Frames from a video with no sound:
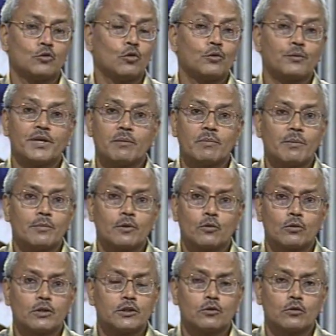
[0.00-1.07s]
Don't we
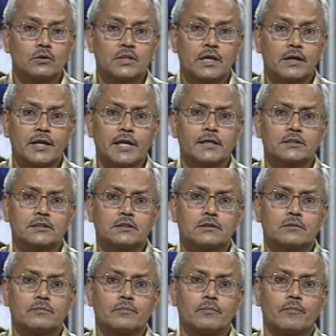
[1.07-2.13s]
remember only the greats?